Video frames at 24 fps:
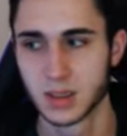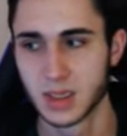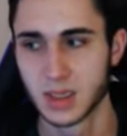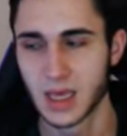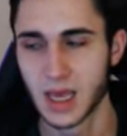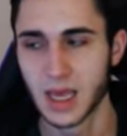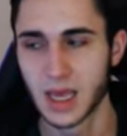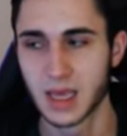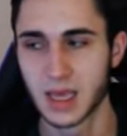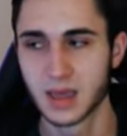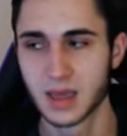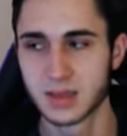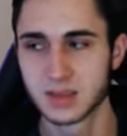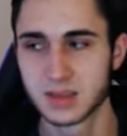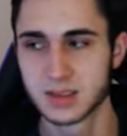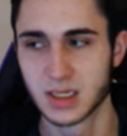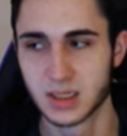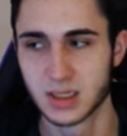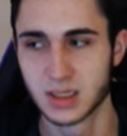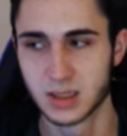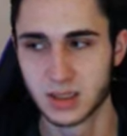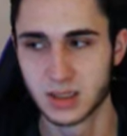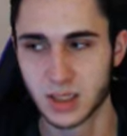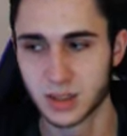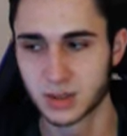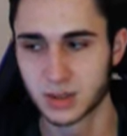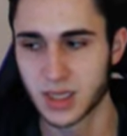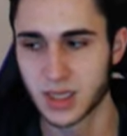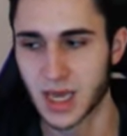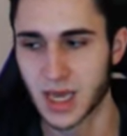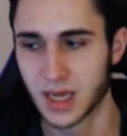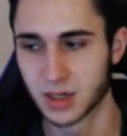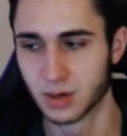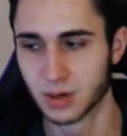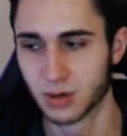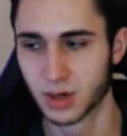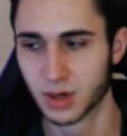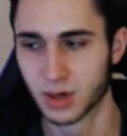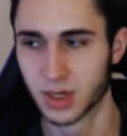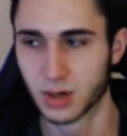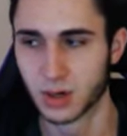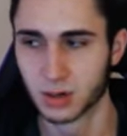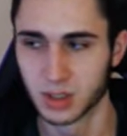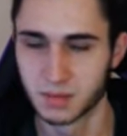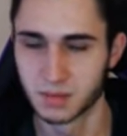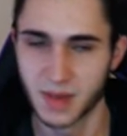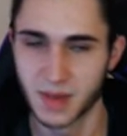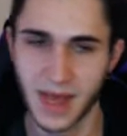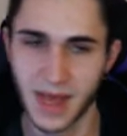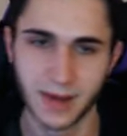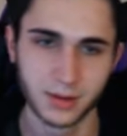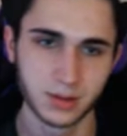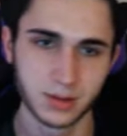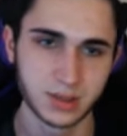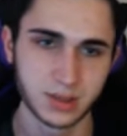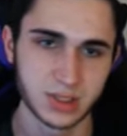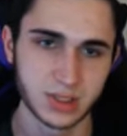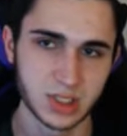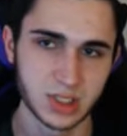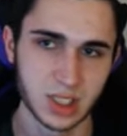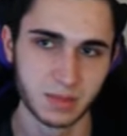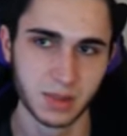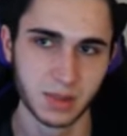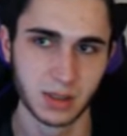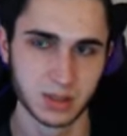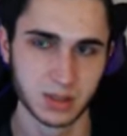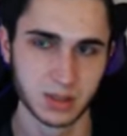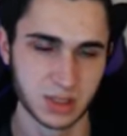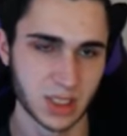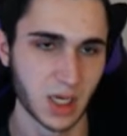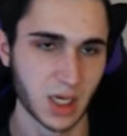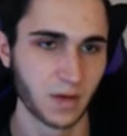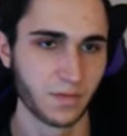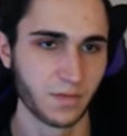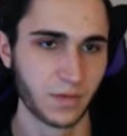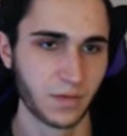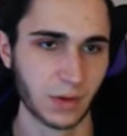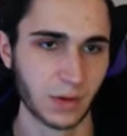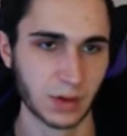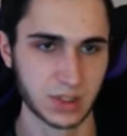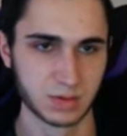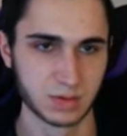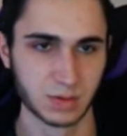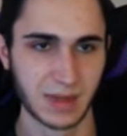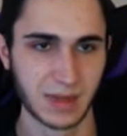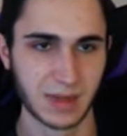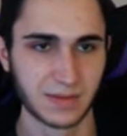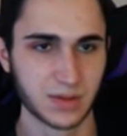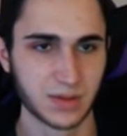And in the other category, Early Powers, she appears in Kelp Forest, where we have to